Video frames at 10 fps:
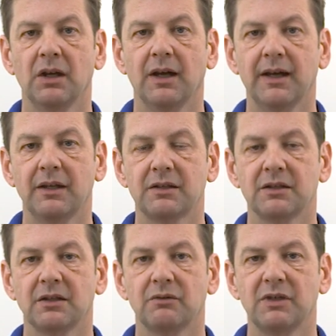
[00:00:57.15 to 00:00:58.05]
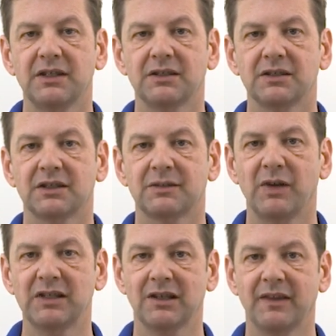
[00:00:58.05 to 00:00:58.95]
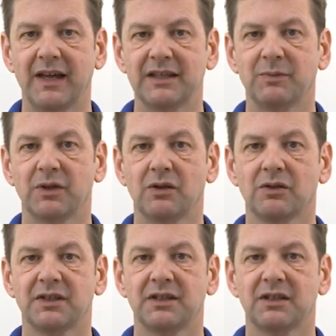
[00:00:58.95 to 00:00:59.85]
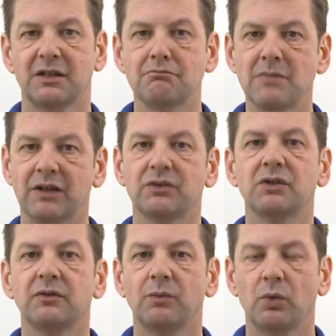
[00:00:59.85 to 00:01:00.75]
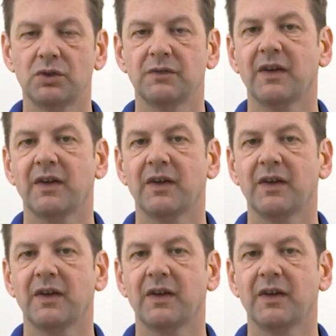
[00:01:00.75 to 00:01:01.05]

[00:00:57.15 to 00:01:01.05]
And the reason it's expressed like that is because it's the amount of water